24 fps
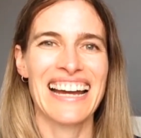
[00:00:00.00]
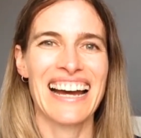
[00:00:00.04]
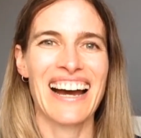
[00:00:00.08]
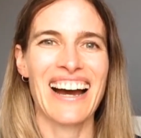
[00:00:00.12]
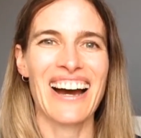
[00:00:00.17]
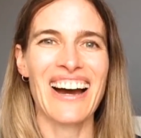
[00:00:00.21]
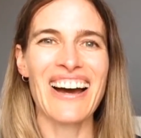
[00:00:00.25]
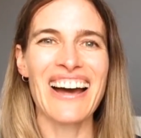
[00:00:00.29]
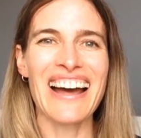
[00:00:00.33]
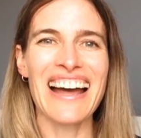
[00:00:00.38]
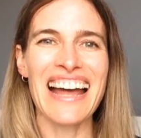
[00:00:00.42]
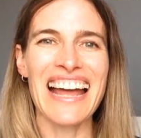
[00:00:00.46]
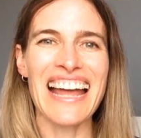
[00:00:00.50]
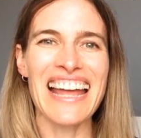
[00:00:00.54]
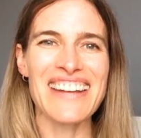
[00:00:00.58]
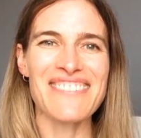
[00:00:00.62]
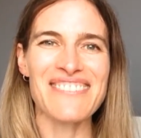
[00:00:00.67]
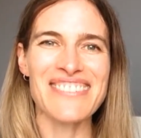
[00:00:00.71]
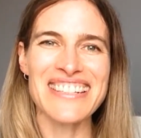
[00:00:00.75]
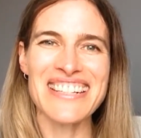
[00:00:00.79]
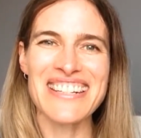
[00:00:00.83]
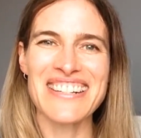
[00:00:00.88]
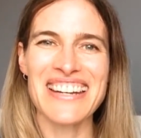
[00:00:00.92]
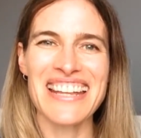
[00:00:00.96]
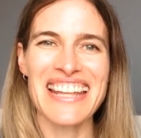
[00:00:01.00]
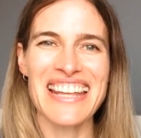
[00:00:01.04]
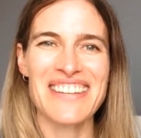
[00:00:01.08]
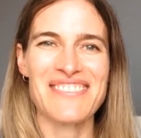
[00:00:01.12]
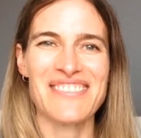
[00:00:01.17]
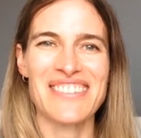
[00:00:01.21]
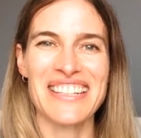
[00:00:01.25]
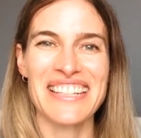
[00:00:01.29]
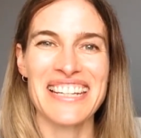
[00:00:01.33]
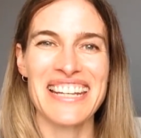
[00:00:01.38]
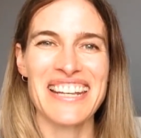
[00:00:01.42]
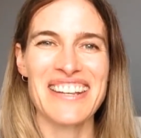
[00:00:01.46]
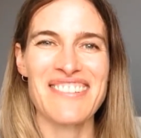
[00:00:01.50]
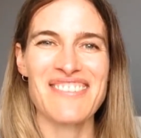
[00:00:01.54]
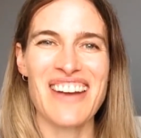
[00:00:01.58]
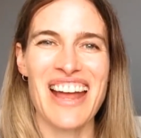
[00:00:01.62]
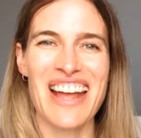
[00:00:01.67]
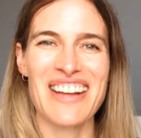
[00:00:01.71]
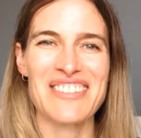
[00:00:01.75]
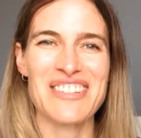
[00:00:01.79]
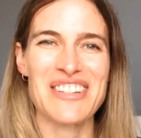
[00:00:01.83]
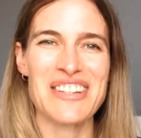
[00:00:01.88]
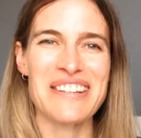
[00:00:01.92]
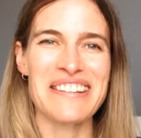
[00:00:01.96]
I wonder if looking
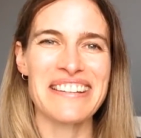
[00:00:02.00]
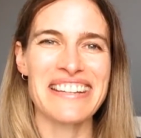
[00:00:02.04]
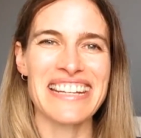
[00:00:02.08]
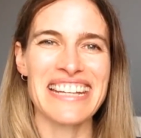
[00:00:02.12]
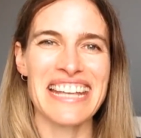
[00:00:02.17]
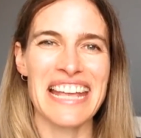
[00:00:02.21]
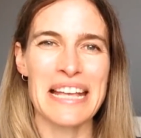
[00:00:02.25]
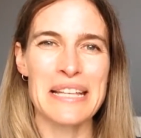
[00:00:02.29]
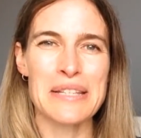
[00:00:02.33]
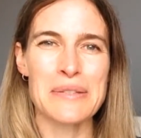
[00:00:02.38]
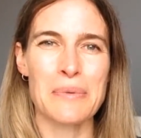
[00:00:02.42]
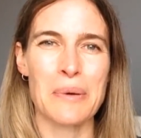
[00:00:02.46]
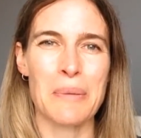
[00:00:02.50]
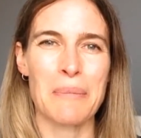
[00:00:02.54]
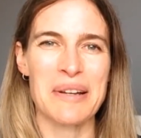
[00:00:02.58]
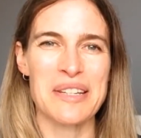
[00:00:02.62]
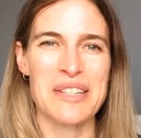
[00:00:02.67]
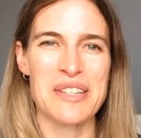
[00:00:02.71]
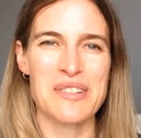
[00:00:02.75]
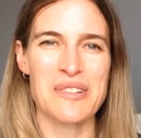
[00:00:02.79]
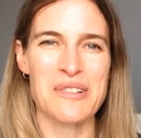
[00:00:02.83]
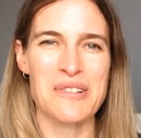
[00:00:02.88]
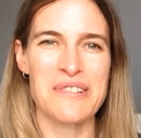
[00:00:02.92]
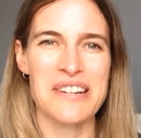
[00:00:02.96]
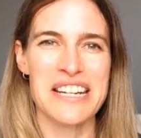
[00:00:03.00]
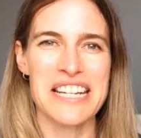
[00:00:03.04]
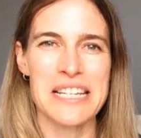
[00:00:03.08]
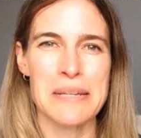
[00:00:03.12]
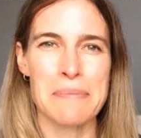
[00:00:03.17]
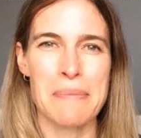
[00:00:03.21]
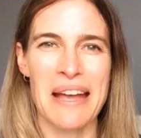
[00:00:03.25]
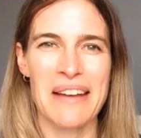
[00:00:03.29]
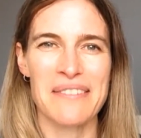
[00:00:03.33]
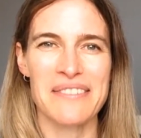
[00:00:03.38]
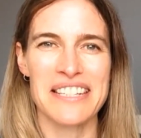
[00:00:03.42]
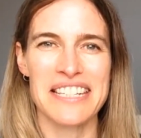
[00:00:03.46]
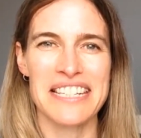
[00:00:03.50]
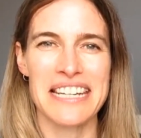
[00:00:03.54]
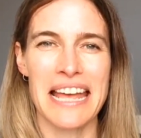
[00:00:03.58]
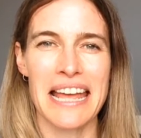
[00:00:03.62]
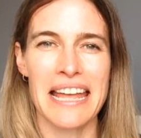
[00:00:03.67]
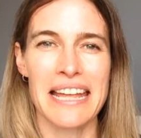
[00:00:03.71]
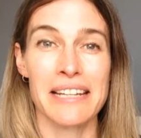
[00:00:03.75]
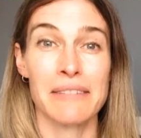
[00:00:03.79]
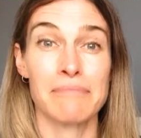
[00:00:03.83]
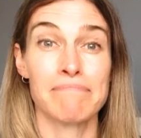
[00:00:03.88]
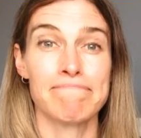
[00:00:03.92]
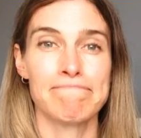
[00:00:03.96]
around you can guess what my story is about
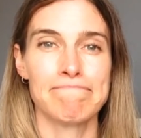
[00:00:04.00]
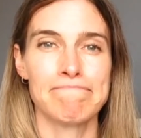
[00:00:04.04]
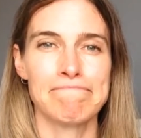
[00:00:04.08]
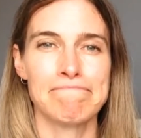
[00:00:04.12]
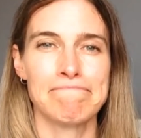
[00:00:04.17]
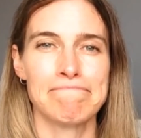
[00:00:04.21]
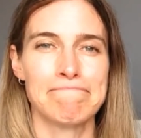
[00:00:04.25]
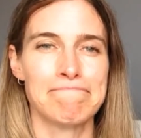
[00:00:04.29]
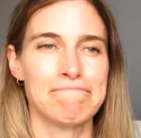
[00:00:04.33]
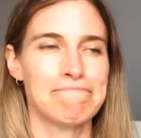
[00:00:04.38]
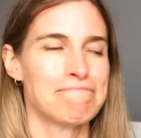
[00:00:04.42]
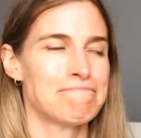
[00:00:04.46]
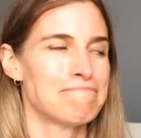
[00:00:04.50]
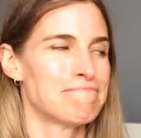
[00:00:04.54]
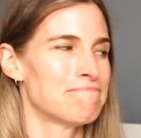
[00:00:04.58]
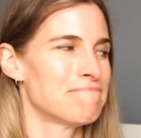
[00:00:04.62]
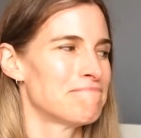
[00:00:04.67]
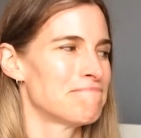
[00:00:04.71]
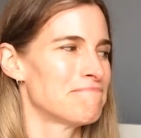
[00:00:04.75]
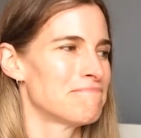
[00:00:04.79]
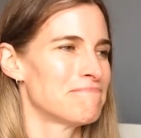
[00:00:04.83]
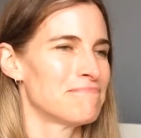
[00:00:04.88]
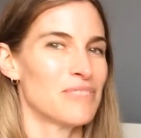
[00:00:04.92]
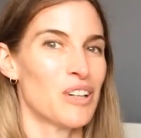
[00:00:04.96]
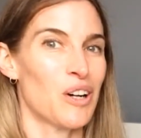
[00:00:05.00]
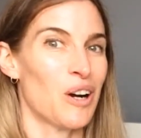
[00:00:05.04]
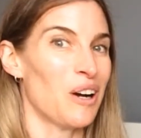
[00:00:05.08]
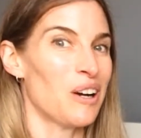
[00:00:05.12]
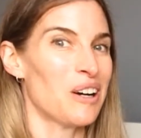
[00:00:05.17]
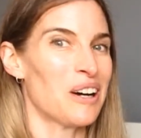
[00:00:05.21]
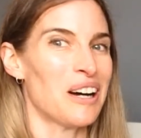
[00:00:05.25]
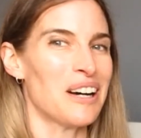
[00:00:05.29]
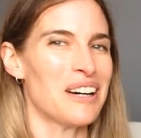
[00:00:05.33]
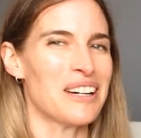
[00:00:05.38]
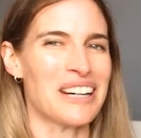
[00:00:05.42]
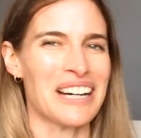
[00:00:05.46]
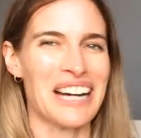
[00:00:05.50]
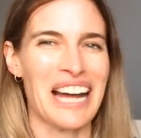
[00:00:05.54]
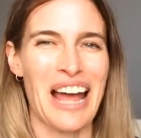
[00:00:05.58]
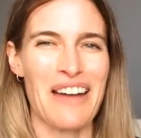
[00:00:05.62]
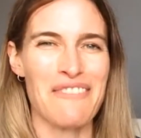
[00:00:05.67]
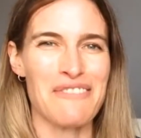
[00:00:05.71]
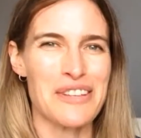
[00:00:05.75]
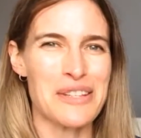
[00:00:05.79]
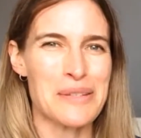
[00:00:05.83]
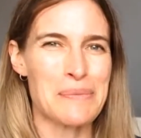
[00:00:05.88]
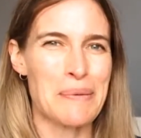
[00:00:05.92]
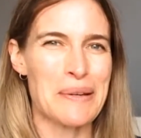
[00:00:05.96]
today. Aha,
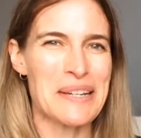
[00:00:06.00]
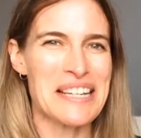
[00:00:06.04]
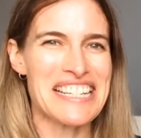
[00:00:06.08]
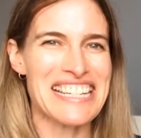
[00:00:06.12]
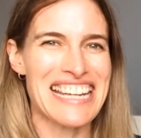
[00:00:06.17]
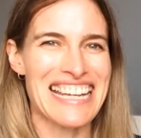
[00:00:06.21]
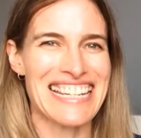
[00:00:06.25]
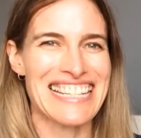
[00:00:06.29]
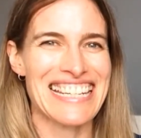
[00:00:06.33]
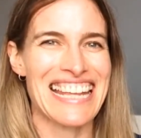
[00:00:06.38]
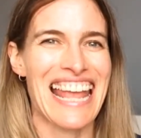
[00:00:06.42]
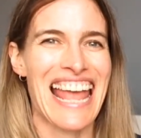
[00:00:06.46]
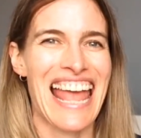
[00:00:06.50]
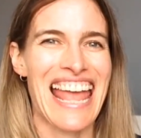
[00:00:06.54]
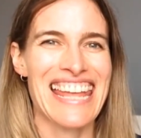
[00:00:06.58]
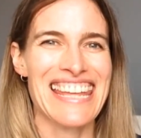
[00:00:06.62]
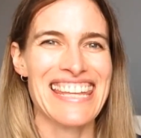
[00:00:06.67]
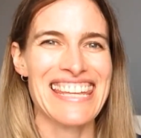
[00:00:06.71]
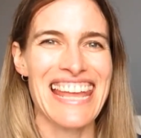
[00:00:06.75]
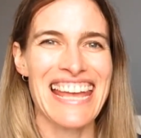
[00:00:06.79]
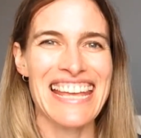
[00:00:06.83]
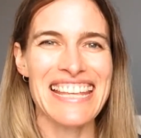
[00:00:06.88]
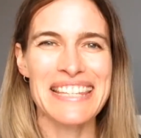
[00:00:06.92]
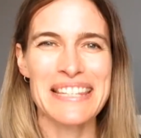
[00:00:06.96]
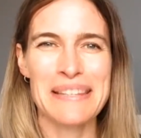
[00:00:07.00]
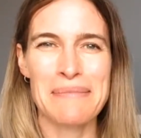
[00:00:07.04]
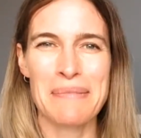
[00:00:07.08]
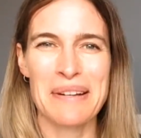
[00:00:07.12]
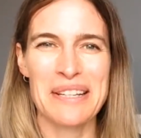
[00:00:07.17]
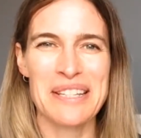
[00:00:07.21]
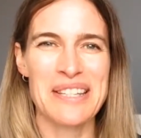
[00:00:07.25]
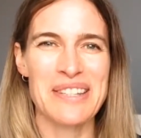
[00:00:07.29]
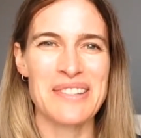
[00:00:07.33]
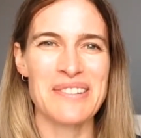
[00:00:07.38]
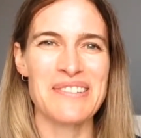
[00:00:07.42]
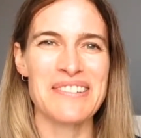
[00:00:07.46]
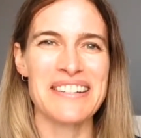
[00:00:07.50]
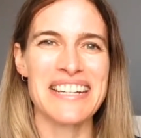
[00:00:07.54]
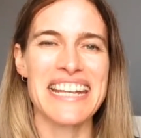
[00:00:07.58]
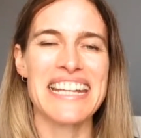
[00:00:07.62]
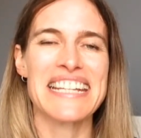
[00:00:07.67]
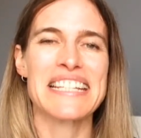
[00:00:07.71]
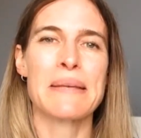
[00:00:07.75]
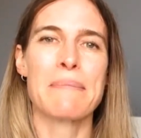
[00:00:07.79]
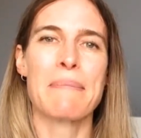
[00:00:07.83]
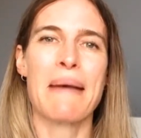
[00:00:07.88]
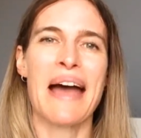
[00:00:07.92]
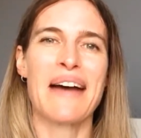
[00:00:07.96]
have you spotted it? Yes, my story
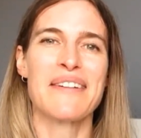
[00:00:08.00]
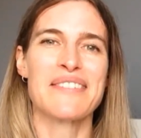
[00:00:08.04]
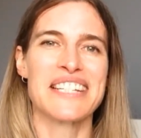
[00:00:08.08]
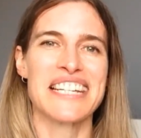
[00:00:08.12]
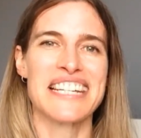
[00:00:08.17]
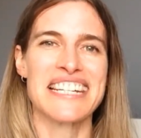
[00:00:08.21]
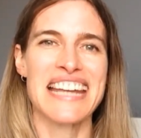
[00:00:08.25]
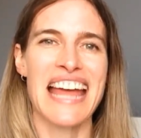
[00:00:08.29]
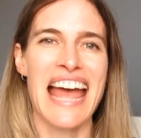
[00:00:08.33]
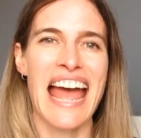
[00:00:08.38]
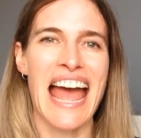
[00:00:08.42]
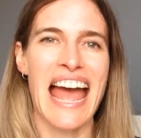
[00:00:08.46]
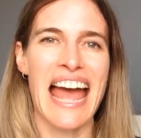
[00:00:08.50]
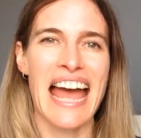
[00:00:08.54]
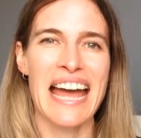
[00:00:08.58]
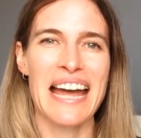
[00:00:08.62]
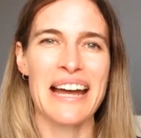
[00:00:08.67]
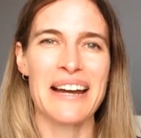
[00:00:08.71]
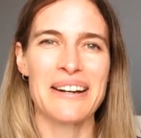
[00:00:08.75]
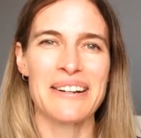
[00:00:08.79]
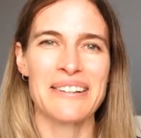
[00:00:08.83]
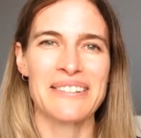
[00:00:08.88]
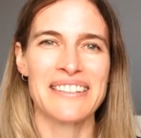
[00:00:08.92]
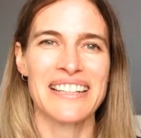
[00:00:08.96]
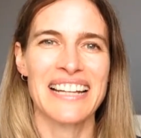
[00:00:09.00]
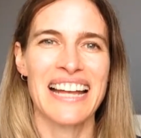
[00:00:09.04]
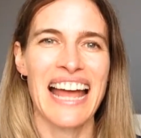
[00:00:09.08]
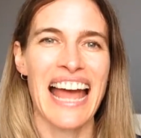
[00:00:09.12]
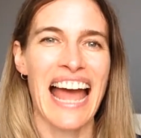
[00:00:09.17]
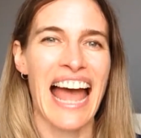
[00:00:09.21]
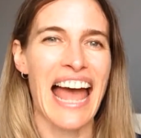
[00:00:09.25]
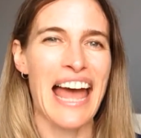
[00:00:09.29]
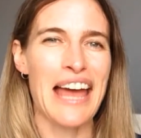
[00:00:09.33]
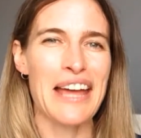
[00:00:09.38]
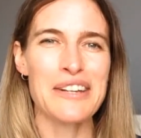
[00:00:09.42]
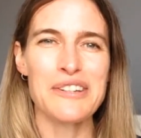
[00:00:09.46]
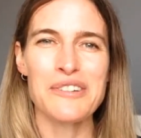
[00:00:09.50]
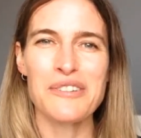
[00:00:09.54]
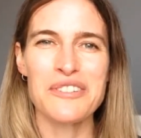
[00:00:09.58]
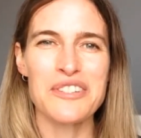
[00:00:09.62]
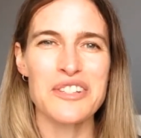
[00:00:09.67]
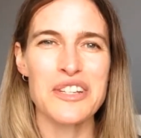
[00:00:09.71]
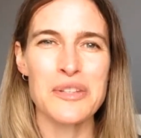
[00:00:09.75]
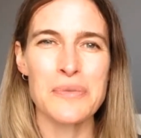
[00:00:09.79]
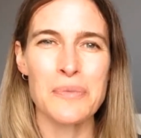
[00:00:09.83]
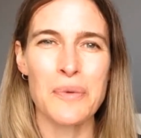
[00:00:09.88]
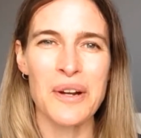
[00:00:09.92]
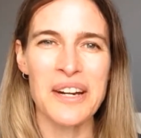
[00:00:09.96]
is about an owl. And not
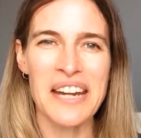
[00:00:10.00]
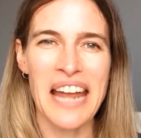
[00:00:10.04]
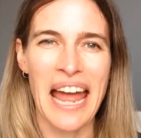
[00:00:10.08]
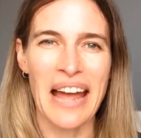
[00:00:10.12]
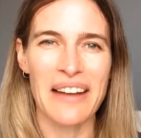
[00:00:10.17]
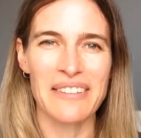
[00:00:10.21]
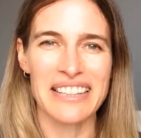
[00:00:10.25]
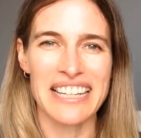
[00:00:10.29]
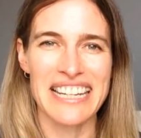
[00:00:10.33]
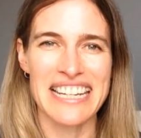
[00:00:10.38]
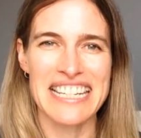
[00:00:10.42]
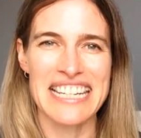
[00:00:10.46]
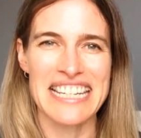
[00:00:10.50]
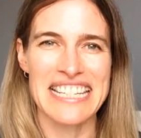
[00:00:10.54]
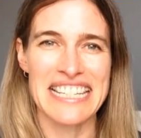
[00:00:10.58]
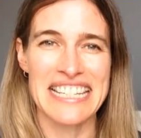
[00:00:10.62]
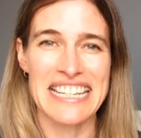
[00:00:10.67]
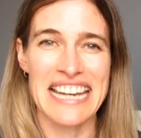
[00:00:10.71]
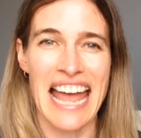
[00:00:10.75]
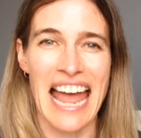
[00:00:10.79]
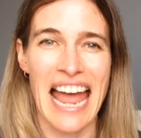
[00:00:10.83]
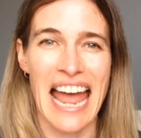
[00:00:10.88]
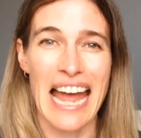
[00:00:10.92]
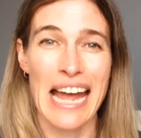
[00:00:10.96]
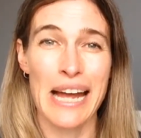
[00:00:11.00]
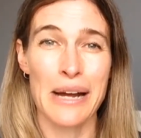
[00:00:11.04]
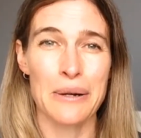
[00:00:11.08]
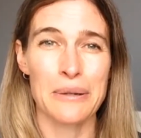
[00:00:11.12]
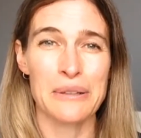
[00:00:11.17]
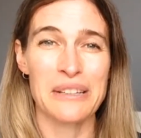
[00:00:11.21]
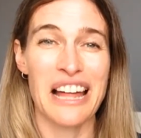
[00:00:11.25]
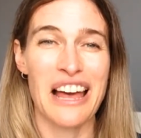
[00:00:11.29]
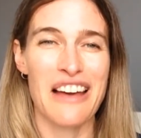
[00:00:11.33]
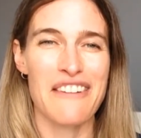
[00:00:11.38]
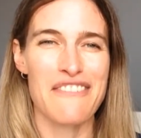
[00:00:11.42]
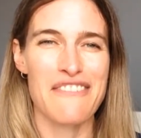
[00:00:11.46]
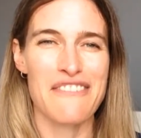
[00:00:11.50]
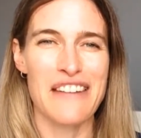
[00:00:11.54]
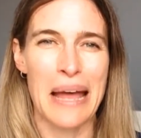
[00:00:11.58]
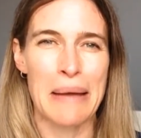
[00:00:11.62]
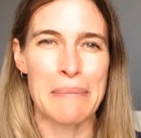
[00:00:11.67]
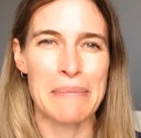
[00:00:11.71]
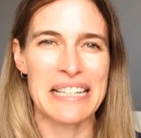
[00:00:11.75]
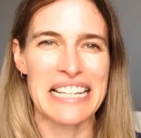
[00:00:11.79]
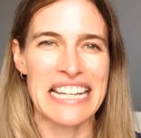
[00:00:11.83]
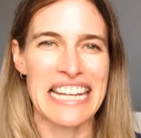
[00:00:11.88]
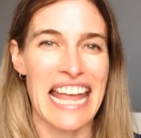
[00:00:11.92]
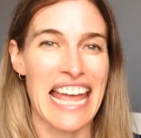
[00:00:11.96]
just one owl, it is an owl
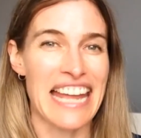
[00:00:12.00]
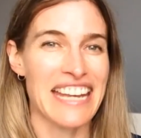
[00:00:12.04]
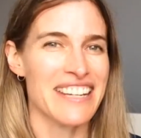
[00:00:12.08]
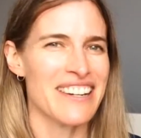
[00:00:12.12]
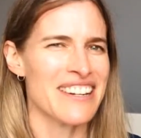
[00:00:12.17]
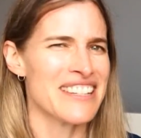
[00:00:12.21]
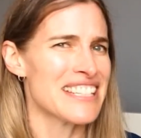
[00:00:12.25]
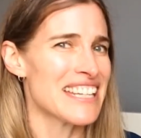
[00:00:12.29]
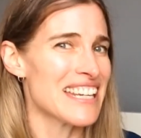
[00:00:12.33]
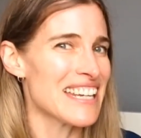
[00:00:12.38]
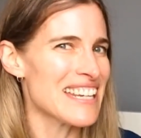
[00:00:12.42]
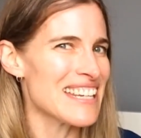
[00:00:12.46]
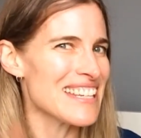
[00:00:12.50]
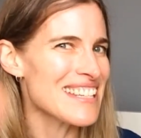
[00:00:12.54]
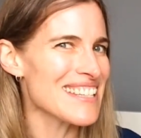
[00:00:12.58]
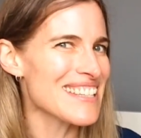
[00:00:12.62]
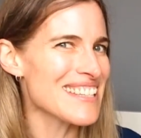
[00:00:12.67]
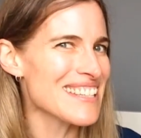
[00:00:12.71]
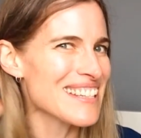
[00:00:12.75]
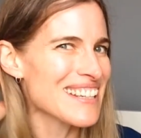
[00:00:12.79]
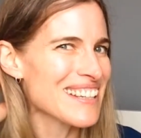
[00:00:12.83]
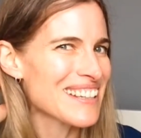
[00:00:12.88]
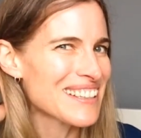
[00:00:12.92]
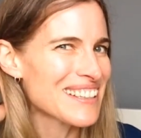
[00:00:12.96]
family. Any ideas?